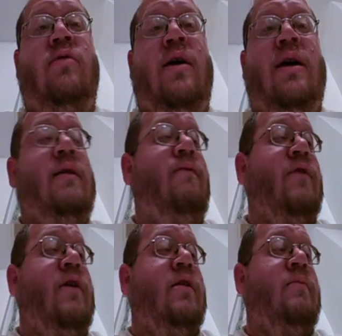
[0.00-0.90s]
that.
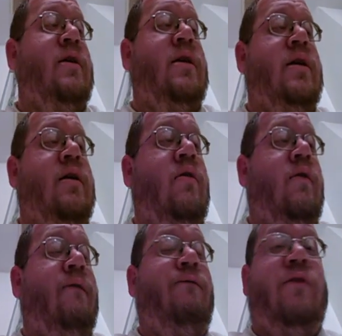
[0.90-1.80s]
Follow me
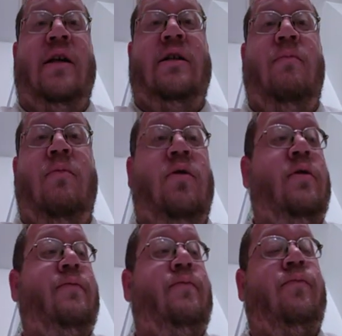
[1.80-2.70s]
on
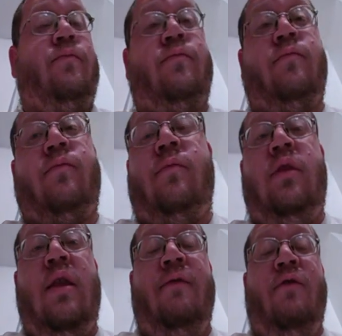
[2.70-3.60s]
Facebook.
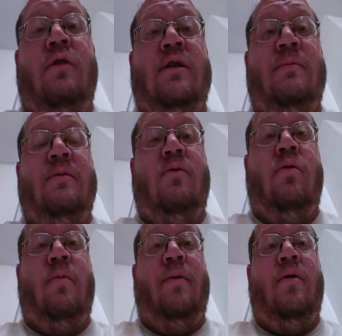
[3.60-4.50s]
If you want to send me something cool
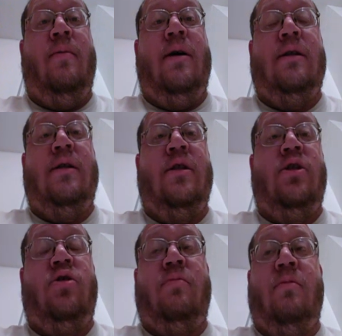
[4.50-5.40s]
in my PO box, that's in the
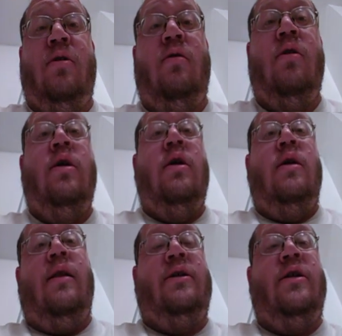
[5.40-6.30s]
description below.
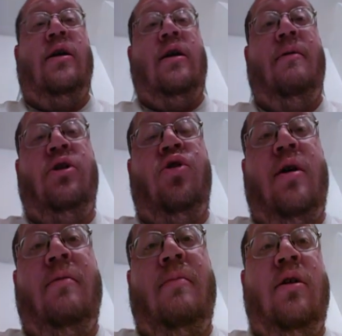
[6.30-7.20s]
Like, share, comment, and
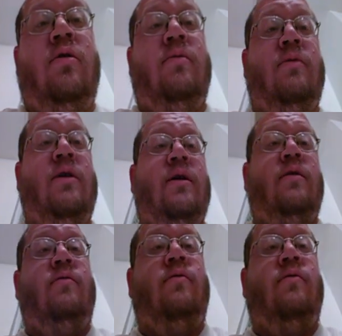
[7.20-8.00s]
subscribe to my YouTube channel.